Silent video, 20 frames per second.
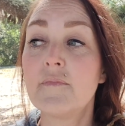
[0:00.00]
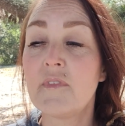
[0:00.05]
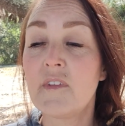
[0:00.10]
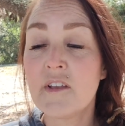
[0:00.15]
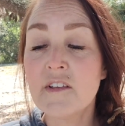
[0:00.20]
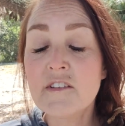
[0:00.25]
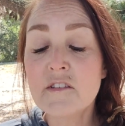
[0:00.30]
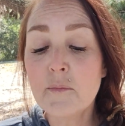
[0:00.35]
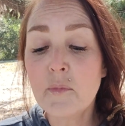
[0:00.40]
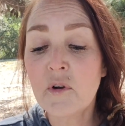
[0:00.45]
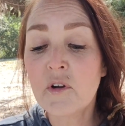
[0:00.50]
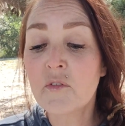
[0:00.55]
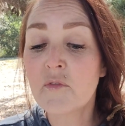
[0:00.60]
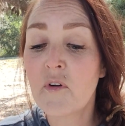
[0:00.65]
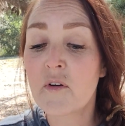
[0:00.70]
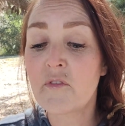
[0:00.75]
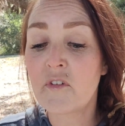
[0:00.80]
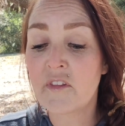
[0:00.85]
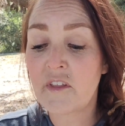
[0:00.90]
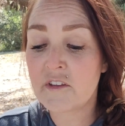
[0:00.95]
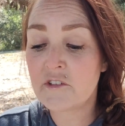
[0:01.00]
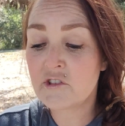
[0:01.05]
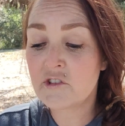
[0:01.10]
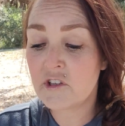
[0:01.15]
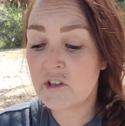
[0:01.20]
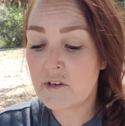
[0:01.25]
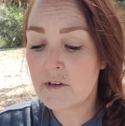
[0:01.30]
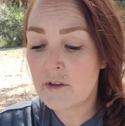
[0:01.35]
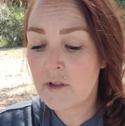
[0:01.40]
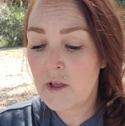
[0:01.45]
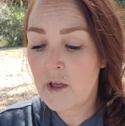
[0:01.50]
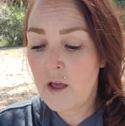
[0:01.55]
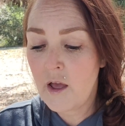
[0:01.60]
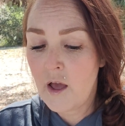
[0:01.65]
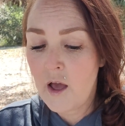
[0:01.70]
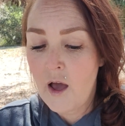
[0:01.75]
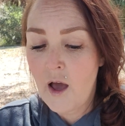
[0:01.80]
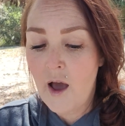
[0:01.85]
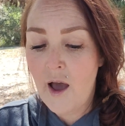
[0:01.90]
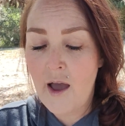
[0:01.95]
It's the book of Revelation.
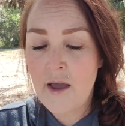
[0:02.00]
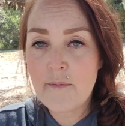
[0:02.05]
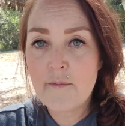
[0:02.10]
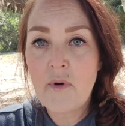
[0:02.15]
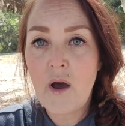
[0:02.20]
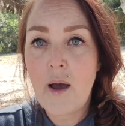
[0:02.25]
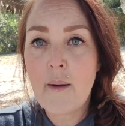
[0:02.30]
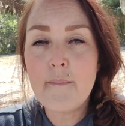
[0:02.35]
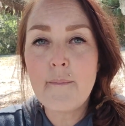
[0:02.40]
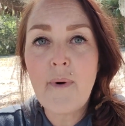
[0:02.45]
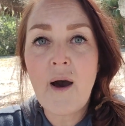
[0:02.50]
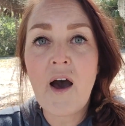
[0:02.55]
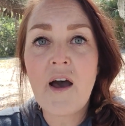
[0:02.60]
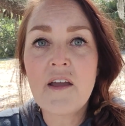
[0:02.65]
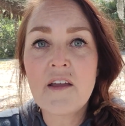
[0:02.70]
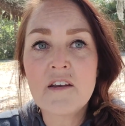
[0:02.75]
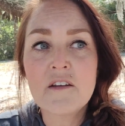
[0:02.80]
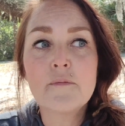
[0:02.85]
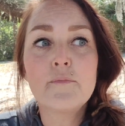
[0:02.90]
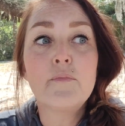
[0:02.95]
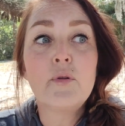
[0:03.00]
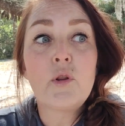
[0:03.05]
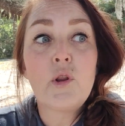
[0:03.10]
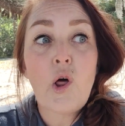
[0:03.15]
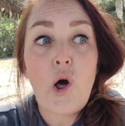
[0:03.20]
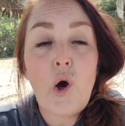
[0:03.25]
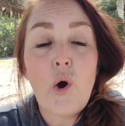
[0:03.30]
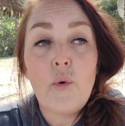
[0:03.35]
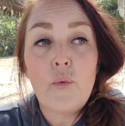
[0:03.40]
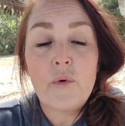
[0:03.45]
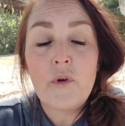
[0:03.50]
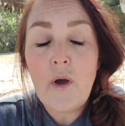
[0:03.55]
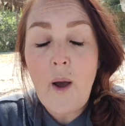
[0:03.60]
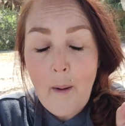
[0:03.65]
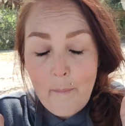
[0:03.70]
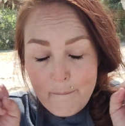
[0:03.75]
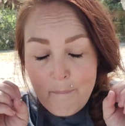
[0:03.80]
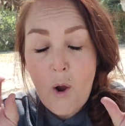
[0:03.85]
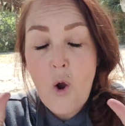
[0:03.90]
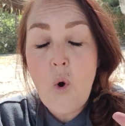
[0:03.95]
I'm, I'm mind blown
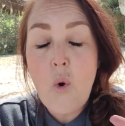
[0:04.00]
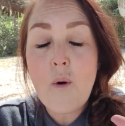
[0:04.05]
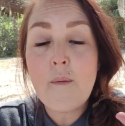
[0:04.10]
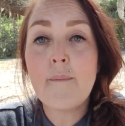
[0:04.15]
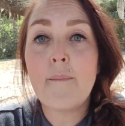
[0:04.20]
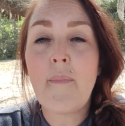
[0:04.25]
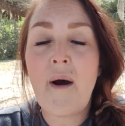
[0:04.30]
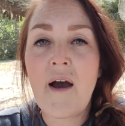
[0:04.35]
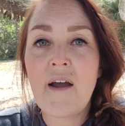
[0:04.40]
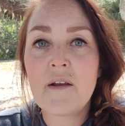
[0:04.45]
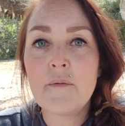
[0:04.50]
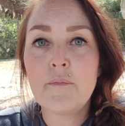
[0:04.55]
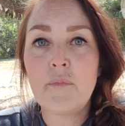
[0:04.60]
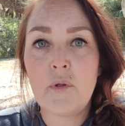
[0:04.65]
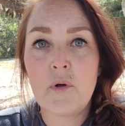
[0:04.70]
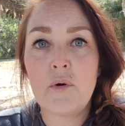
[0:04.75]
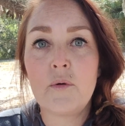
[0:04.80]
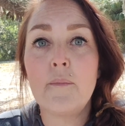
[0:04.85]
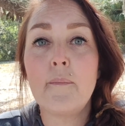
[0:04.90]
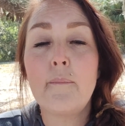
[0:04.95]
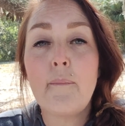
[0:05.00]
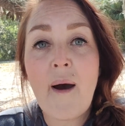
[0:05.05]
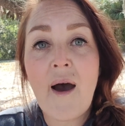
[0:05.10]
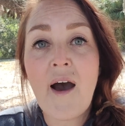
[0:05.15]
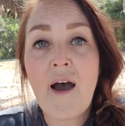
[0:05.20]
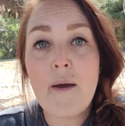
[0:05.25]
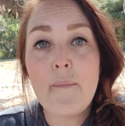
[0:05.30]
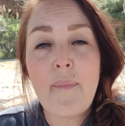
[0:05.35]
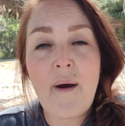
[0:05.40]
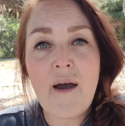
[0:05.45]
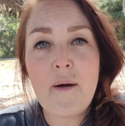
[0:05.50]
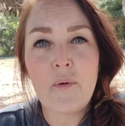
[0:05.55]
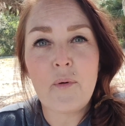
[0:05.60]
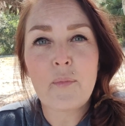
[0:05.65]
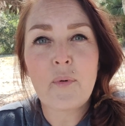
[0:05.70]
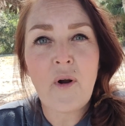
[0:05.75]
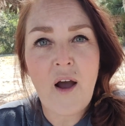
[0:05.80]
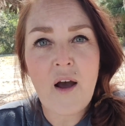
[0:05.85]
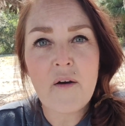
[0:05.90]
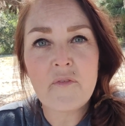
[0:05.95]
mind blown by Bible
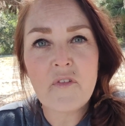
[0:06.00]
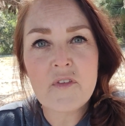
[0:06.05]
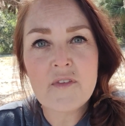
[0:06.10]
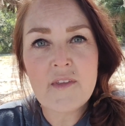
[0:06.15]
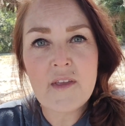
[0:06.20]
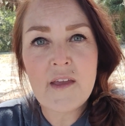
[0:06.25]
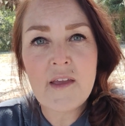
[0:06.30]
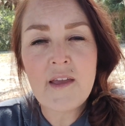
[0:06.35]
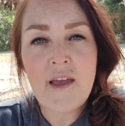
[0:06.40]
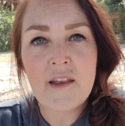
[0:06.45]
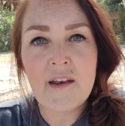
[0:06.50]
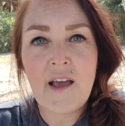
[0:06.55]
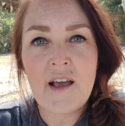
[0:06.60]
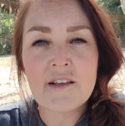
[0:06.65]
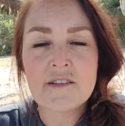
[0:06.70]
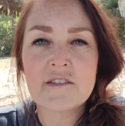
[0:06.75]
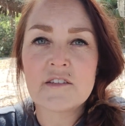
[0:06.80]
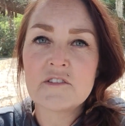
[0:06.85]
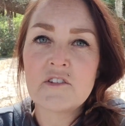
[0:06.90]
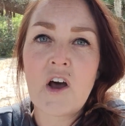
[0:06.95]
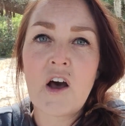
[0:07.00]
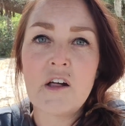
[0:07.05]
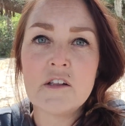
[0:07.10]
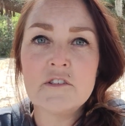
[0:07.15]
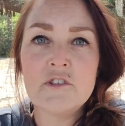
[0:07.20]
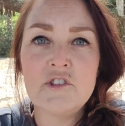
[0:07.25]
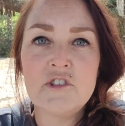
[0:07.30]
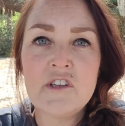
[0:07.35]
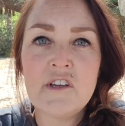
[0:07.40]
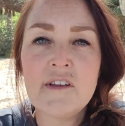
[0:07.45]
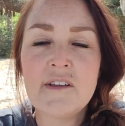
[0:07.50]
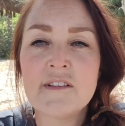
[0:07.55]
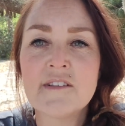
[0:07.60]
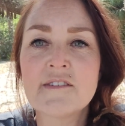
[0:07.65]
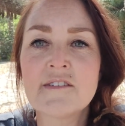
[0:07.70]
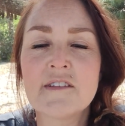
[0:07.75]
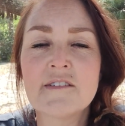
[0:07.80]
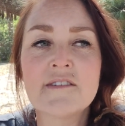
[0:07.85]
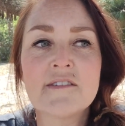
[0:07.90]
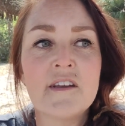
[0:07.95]
prophecy and eschatology in the
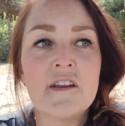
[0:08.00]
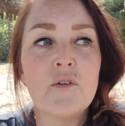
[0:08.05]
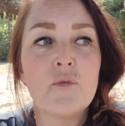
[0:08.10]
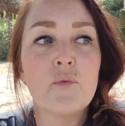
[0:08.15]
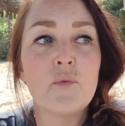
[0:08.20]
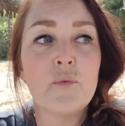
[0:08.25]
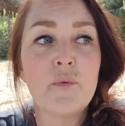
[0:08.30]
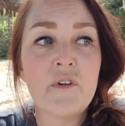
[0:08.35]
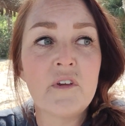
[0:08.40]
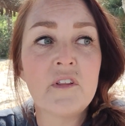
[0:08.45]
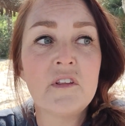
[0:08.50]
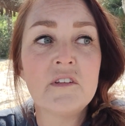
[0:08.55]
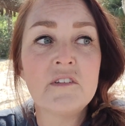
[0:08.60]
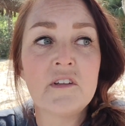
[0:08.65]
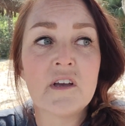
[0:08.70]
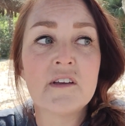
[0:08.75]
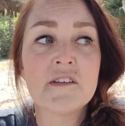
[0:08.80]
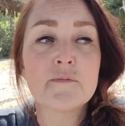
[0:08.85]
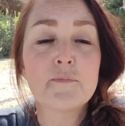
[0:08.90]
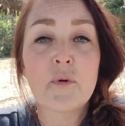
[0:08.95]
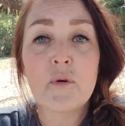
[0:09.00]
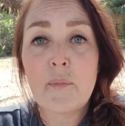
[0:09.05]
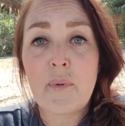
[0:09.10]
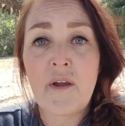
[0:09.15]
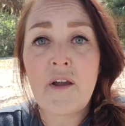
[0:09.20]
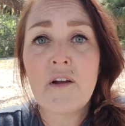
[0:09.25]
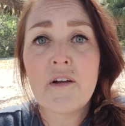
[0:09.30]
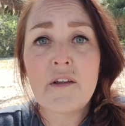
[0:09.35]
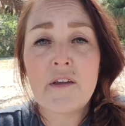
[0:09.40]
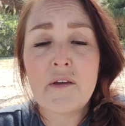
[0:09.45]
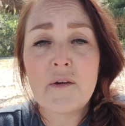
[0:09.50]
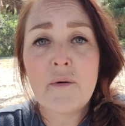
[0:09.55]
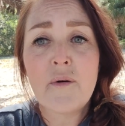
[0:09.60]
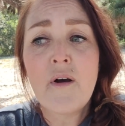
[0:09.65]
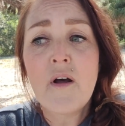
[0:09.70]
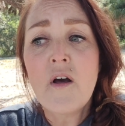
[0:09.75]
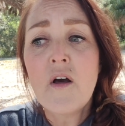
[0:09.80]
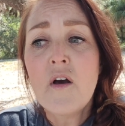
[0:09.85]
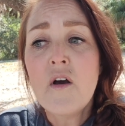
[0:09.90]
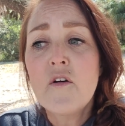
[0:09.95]
sense that it really does prepare you
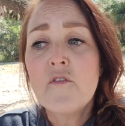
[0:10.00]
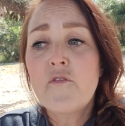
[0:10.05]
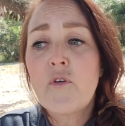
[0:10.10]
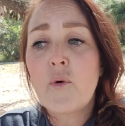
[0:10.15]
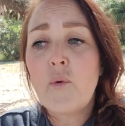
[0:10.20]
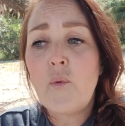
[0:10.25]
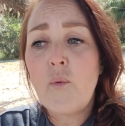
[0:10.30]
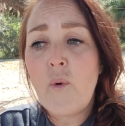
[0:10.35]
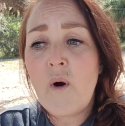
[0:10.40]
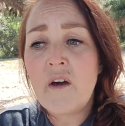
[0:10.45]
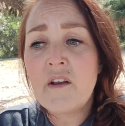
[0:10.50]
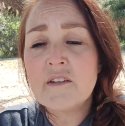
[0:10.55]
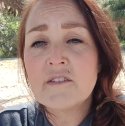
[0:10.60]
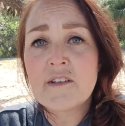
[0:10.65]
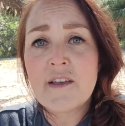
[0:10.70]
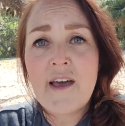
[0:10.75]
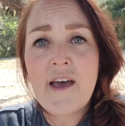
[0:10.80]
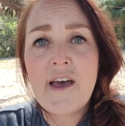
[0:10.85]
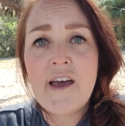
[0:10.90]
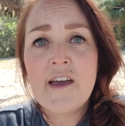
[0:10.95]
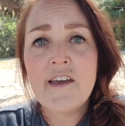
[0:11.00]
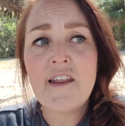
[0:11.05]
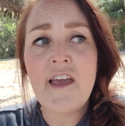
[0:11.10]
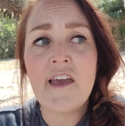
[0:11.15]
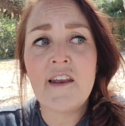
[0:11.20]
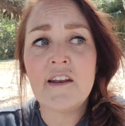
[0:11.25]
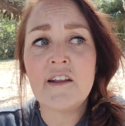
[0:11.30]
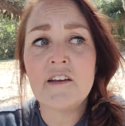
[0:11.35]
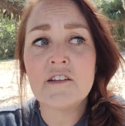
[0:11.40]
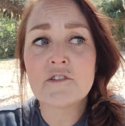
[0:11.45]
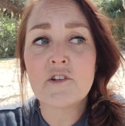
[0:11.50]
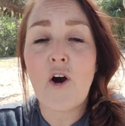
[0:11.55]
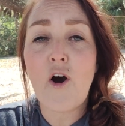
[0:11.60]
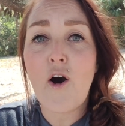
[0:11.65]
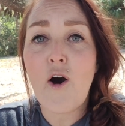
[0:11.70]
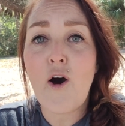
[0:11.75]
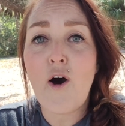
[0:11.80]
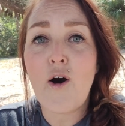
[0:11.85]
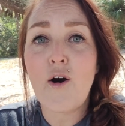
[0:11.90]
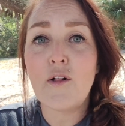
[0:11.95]
for what is ahead and it is
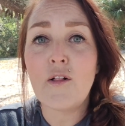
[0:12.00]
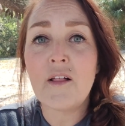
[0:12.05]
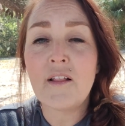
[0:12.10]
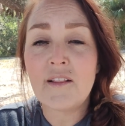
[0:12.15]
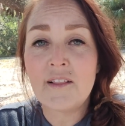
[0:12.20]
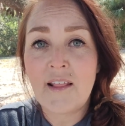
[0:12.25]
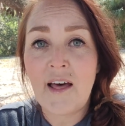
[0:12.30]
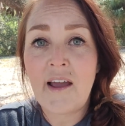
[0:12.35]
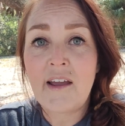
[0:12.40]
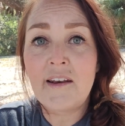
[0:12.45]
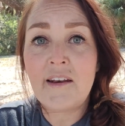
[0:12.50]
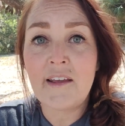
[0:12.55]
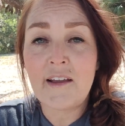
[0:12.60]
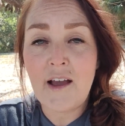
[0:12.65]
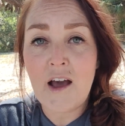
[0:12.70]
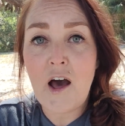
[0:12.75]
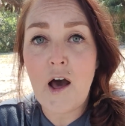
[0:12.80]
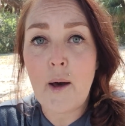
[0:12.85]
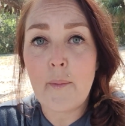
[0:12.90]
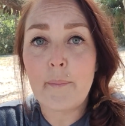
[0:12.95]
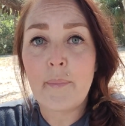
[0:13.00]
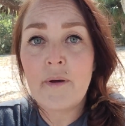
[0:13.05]
all lining up.